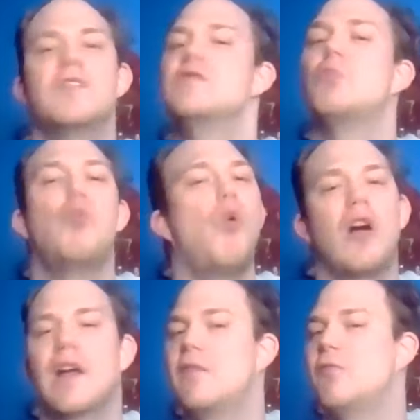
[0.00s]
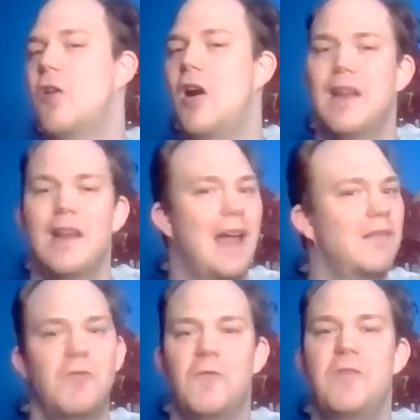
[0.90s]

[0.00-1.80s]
to do is walk and run and